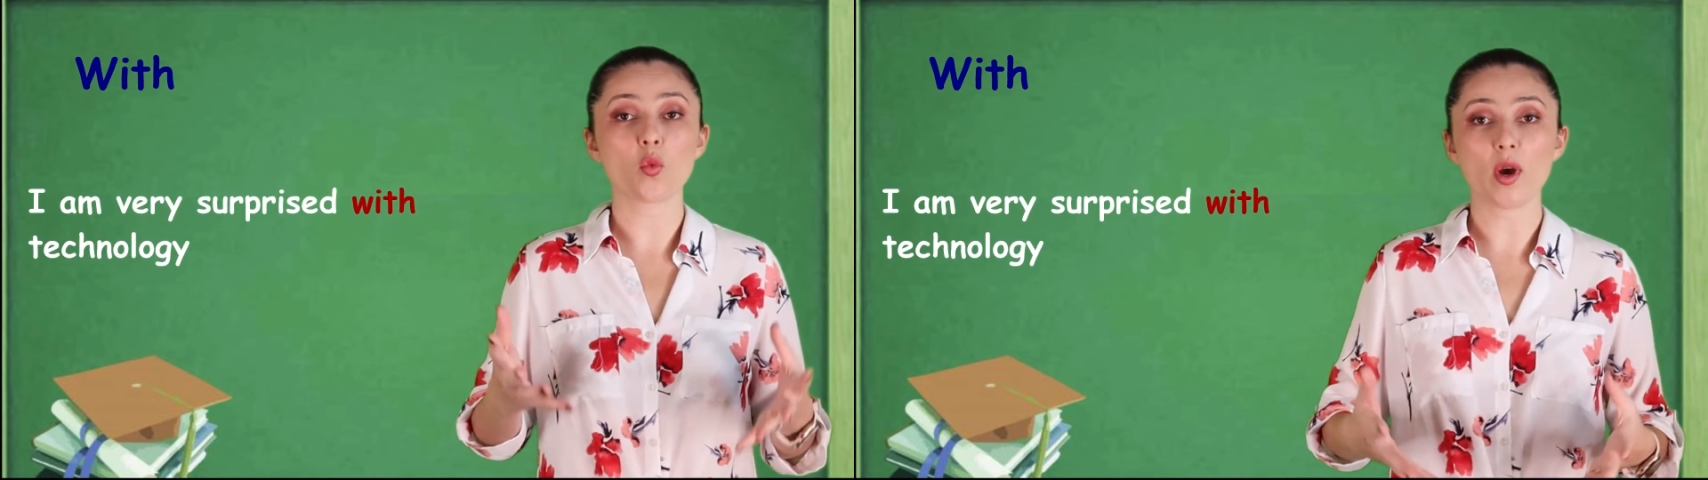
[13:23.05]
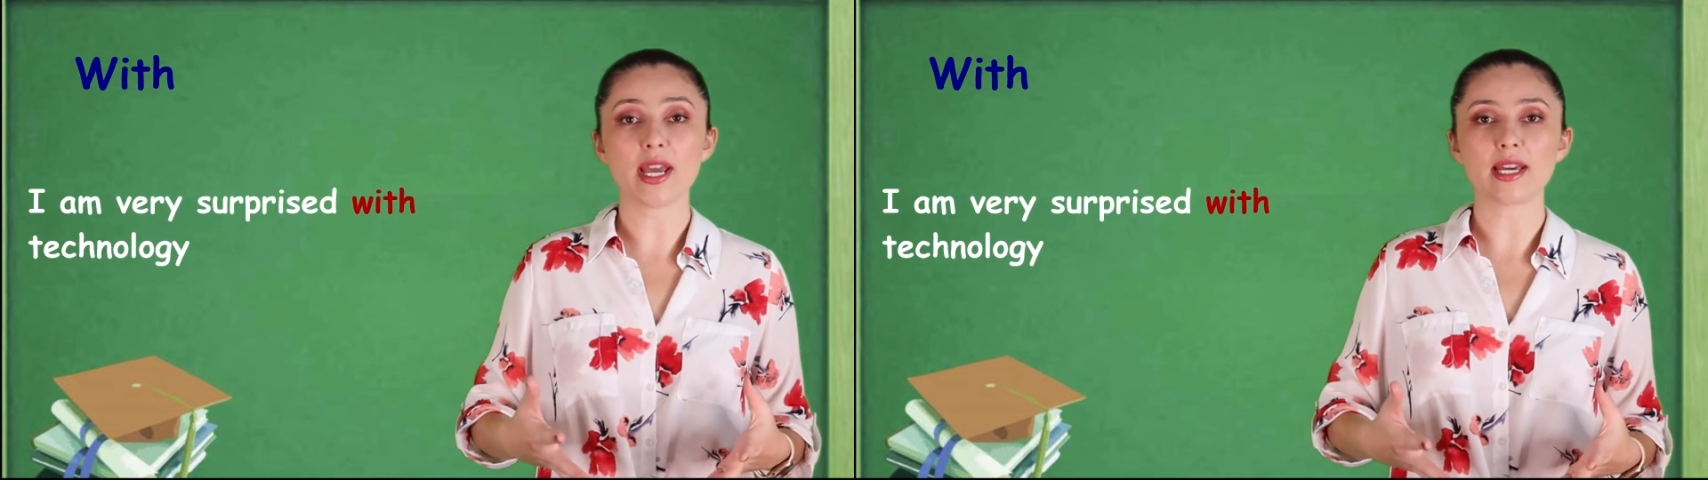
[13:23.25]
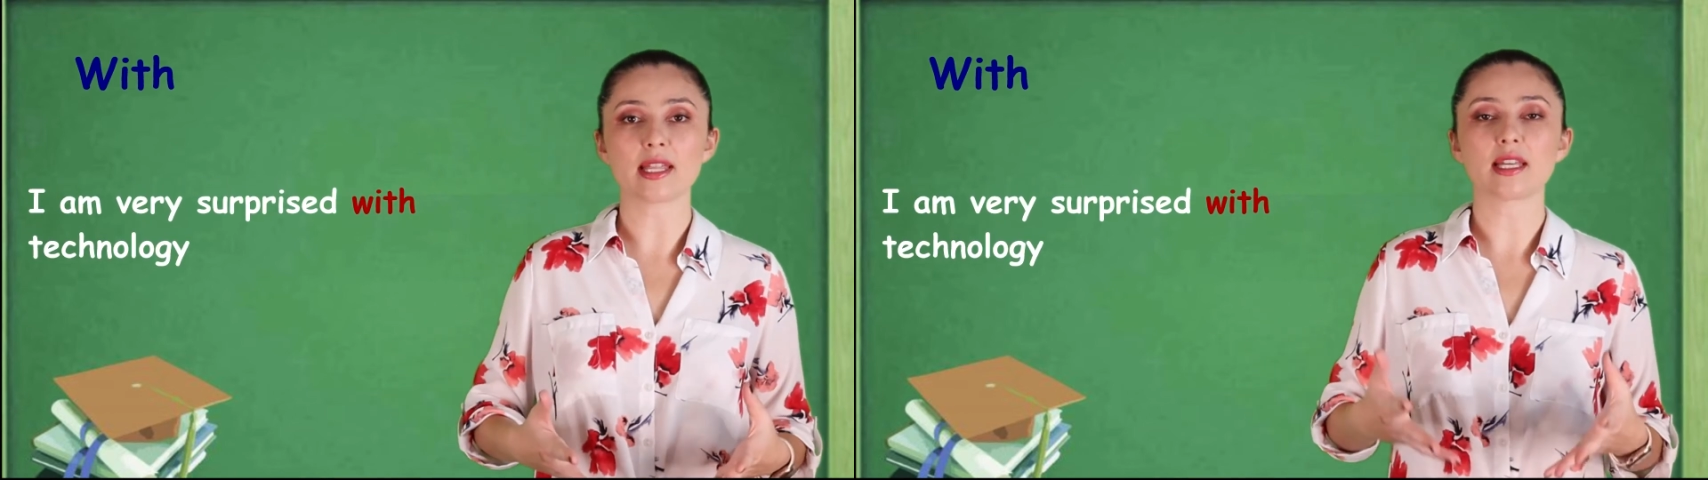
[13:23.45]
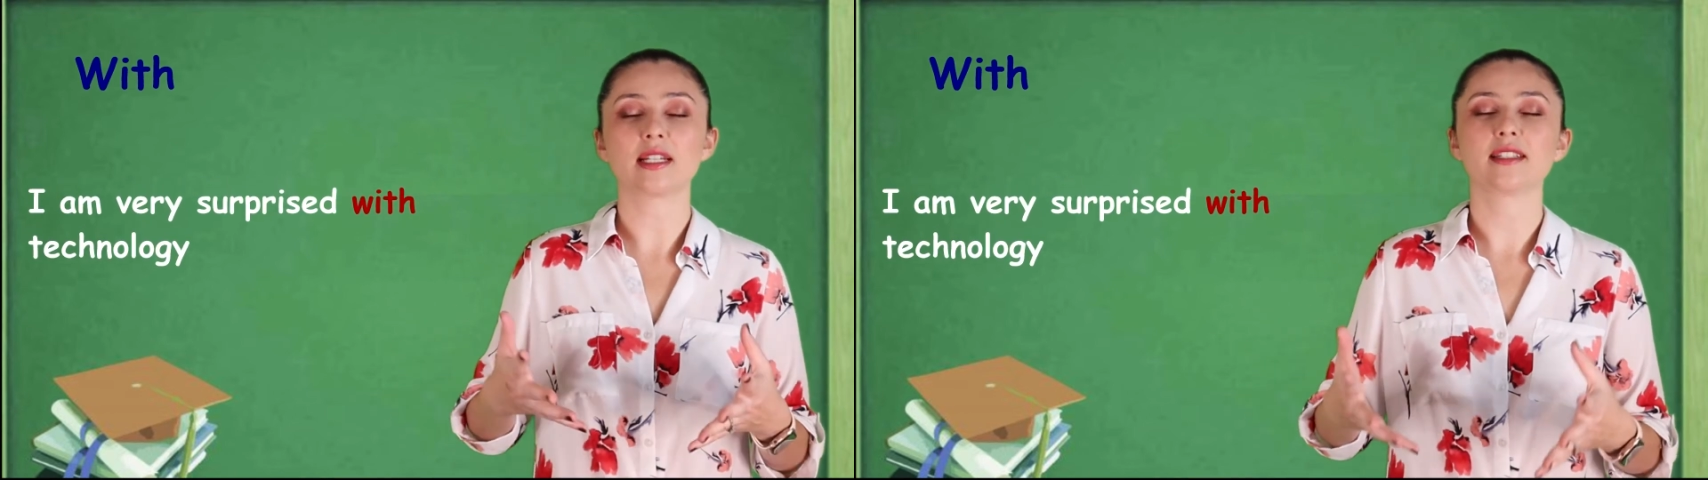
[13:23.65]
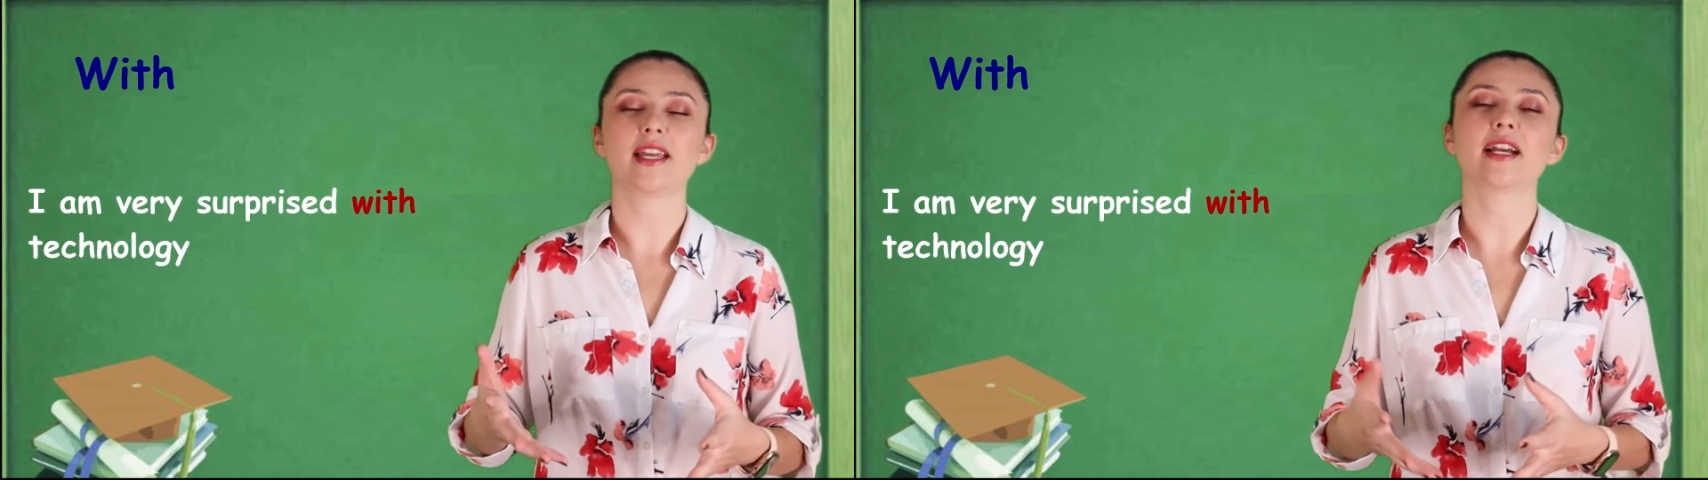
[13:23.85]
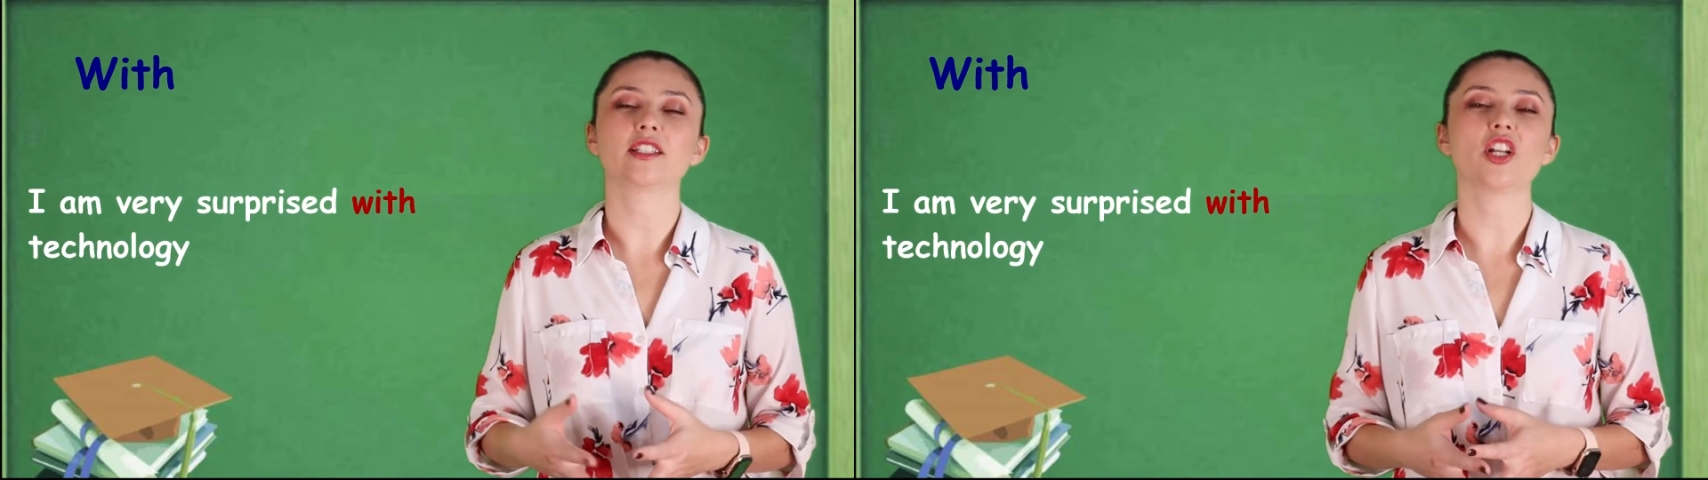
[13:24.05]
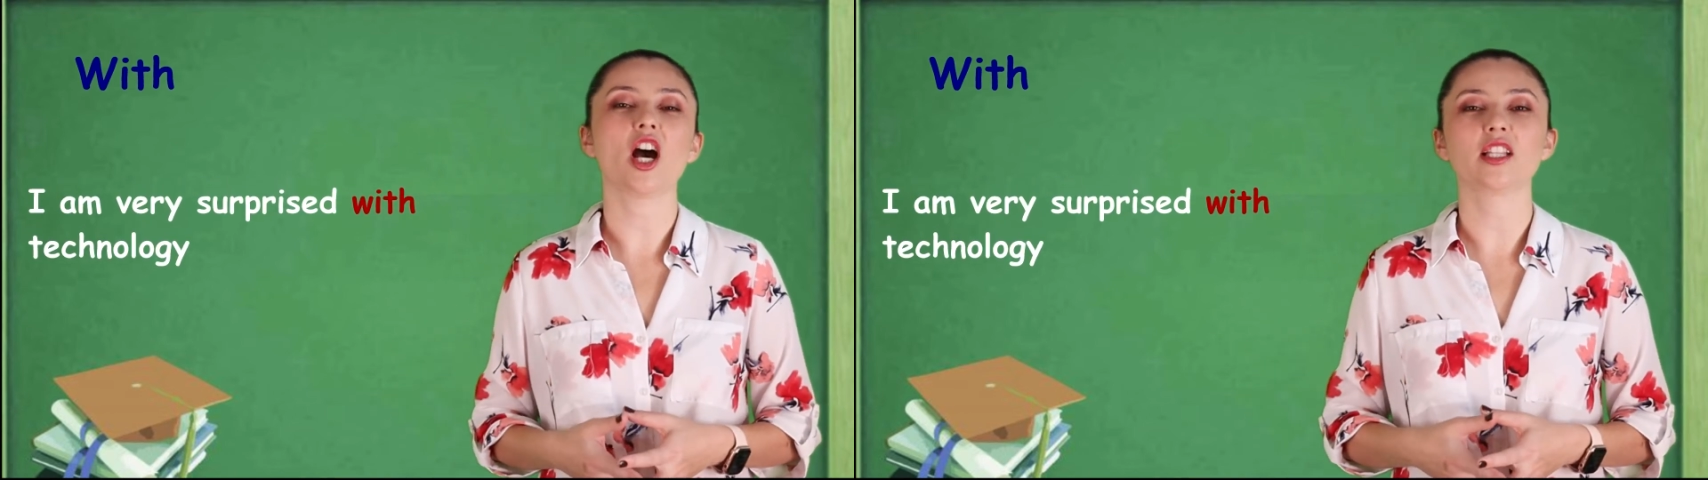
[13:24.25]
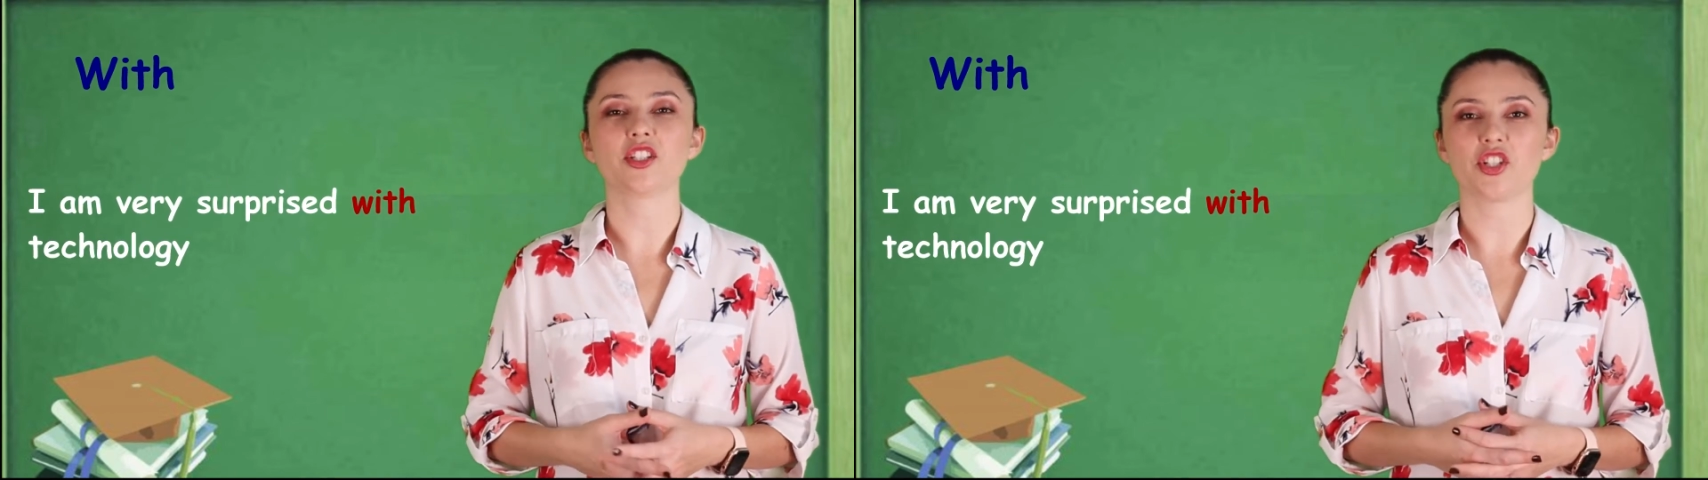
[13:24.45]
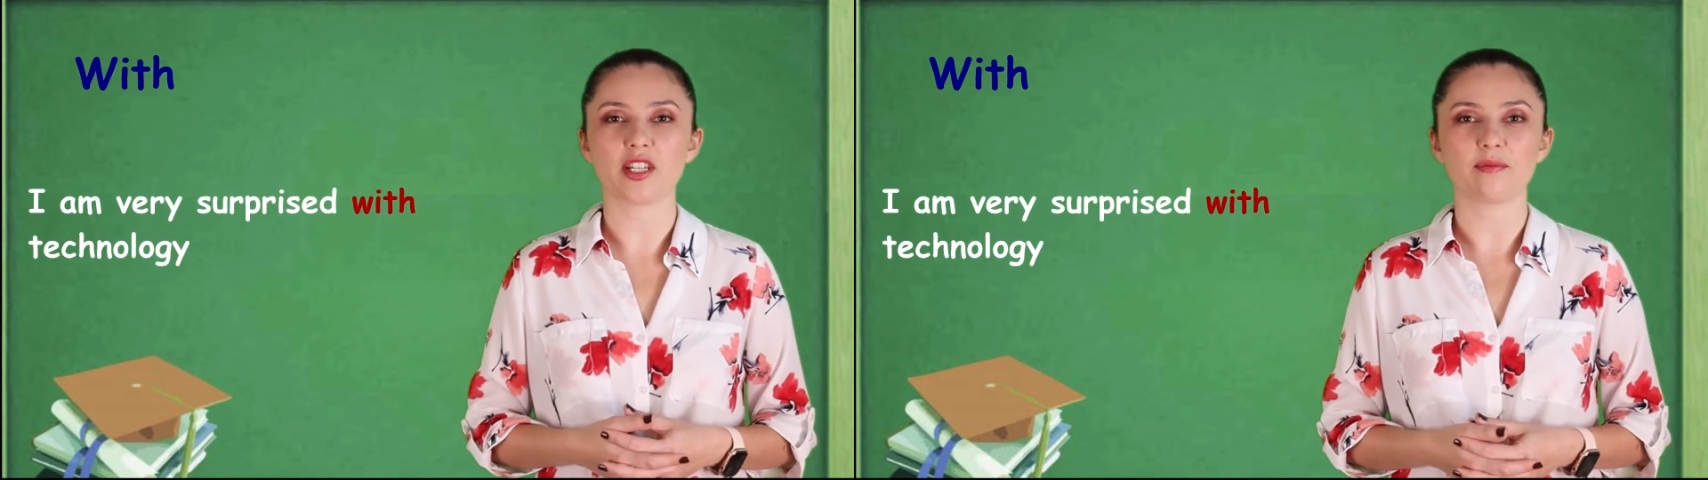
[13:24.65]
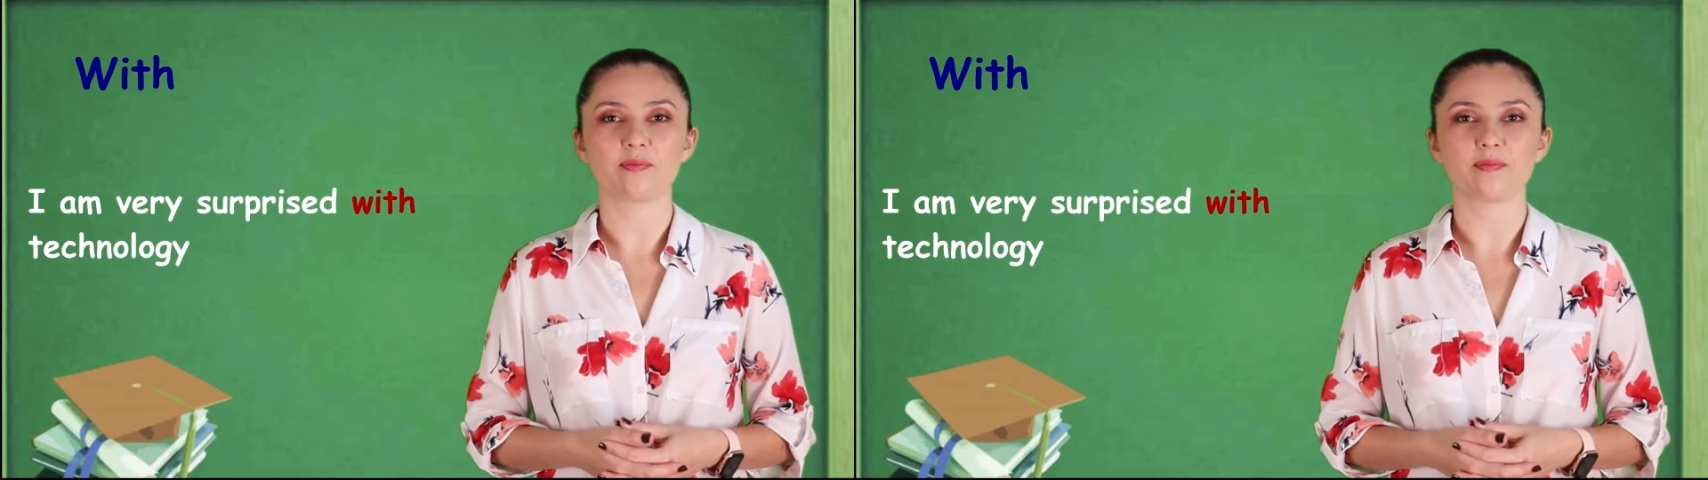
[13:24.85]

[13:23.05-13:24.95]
with technology.